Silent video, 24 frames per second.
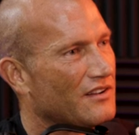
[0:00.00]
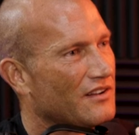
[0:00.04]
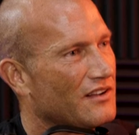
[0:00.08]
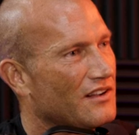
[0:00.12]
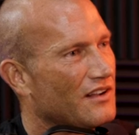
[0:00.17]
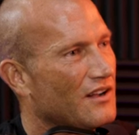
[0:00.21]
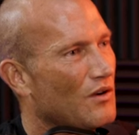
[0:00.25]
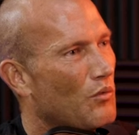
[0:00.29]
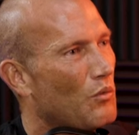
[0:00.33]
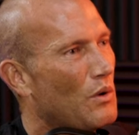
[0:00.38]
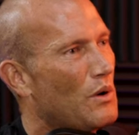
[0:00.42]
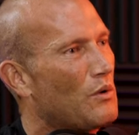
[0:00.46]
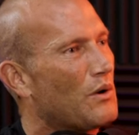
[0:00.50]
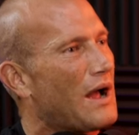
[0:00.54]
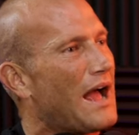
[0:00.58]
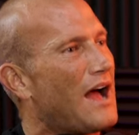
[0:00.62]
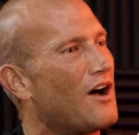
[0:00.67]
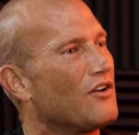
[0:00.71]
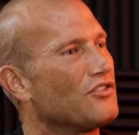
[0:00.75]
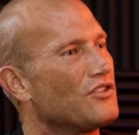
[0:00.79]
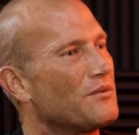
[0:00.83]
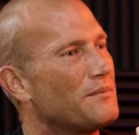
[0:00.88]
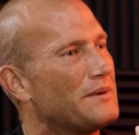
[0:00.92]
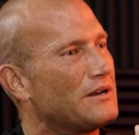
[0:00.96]
Yep. We were
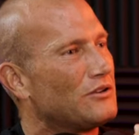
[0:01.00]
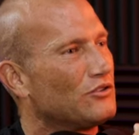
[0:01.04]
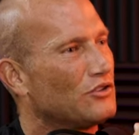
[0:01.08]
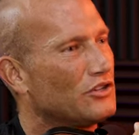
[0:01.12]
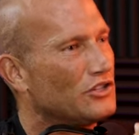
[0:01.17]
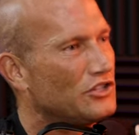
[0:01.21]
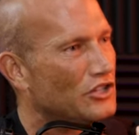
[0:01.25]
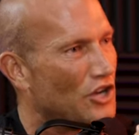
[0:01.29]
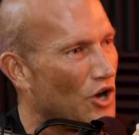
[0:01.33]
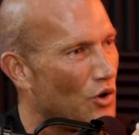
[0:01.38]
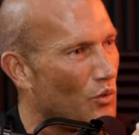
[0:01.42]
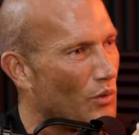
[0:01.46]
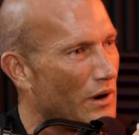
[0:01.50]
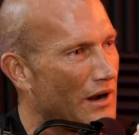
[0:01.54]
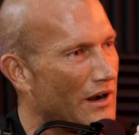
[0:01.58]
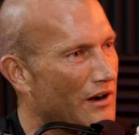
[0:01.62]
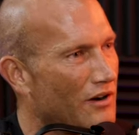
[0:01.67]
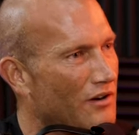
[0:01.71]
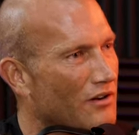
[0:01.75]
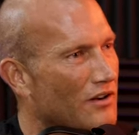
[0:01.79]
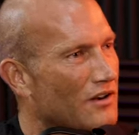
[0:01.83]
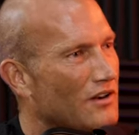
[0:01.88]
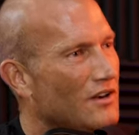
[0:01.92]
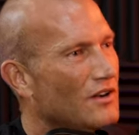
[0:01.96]
out in the middle of
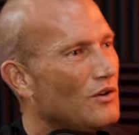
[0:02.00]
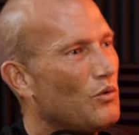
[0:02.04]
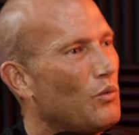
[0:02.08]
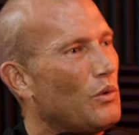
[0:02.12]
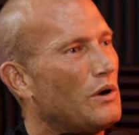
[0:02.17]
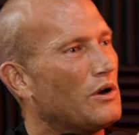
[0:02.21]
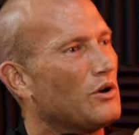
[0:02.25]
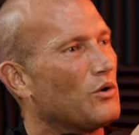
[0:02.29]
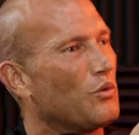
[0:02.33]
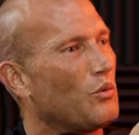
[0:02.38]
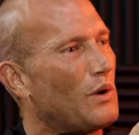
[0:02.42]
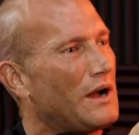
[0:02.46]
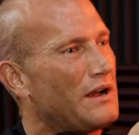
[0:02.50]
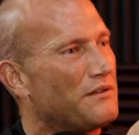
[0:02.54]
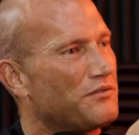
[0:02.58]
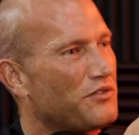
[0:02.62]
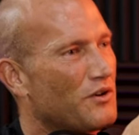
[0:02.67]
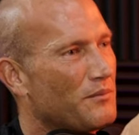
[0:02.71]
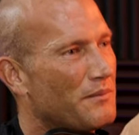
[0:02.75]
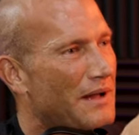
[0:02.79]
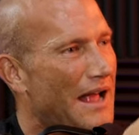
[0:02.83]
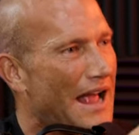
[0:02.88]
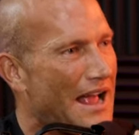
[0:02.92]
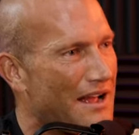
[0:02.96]
nowhere. We were away
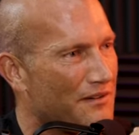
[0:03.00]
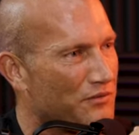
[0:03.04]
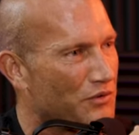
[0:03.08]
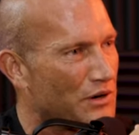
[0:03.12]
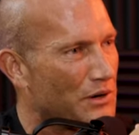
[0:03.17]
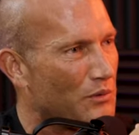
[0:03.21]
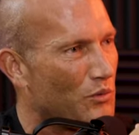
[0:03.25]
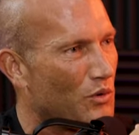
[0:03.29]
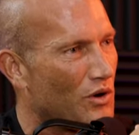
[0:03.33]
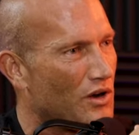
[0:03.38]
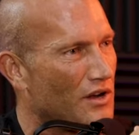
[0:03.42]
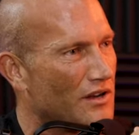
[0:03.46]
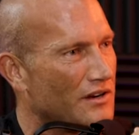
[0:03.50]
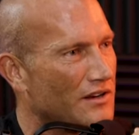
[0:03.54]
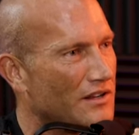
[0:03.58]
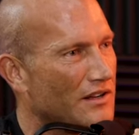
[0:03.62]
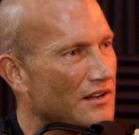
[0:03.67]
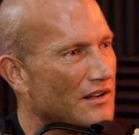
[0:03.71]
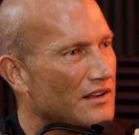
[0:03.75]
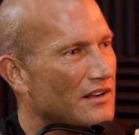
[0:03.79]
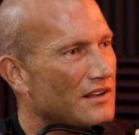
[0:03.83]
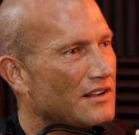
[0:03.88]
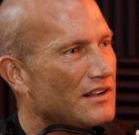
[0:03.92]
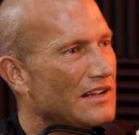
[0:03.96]
from everyone.
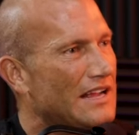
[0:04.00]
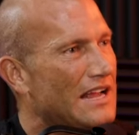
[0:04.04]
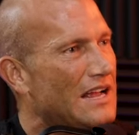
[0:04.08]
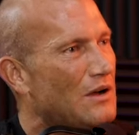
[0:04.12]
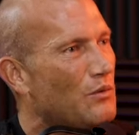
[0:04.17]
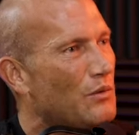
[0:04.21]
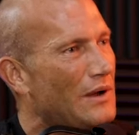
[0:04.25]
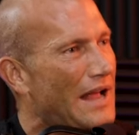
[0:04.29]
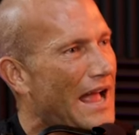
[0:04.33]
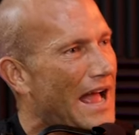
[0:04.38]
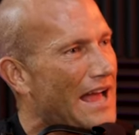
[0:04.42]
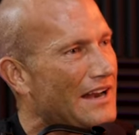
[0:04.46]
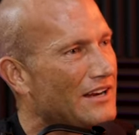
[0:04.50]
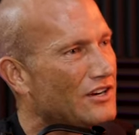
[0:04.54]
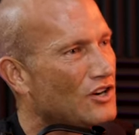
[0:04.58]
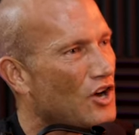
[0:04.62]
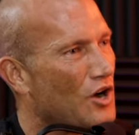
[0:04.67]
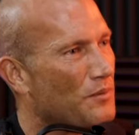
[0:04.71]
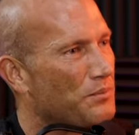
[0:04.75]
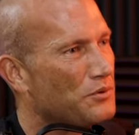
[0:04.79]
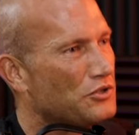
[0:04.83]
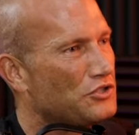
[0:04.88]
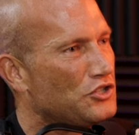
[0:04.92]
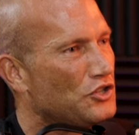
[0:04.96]
And we had an
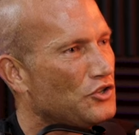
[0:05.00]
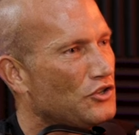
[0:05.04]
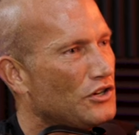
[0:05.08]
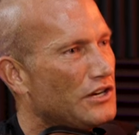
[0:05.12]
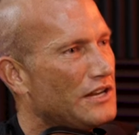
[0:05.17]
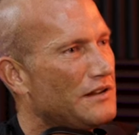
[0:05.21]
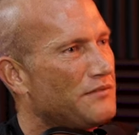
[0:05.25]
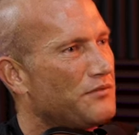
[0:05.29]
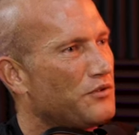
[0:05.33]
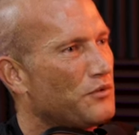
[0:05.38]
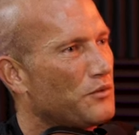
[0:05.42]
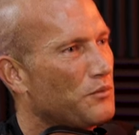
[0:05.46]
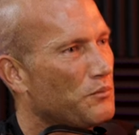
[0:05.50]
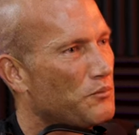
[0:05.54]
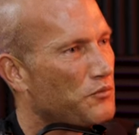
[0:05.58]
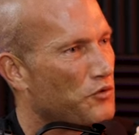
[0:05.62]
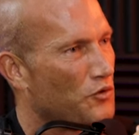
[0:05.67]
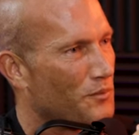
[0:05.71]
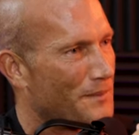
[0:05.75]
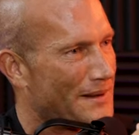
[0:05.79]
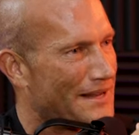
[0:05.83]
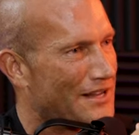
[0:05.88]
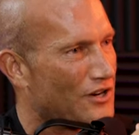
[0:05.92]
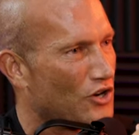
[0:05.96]
opportunity for
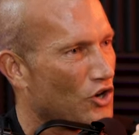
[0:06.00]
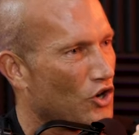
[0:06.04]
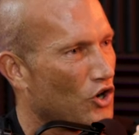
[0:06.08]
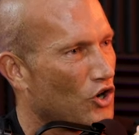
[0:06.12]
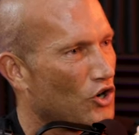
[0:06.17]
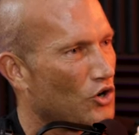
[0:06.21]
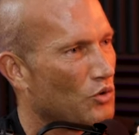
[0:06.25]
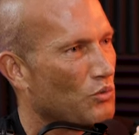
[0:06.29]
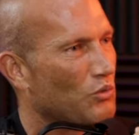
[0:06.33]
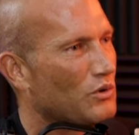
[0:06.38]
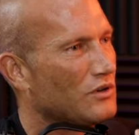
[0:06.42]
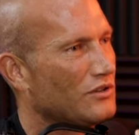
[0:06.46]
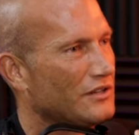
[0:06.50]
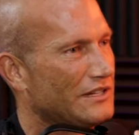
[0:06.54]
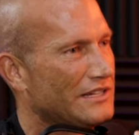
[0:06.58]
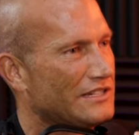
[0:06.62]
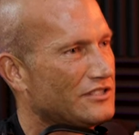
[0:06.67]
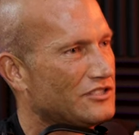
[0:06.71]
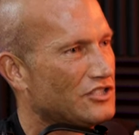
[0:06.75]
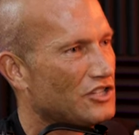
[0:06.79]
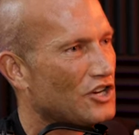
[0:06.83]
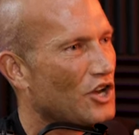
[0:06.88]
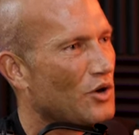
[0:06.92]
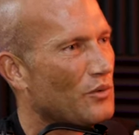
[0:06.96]
me and her to really
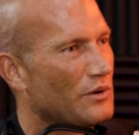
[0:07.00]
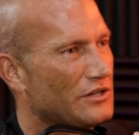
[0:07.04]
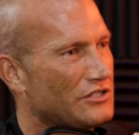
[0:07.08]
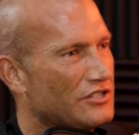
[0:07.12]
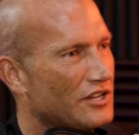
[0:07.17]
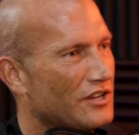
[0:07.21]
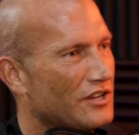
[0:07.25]
get to know each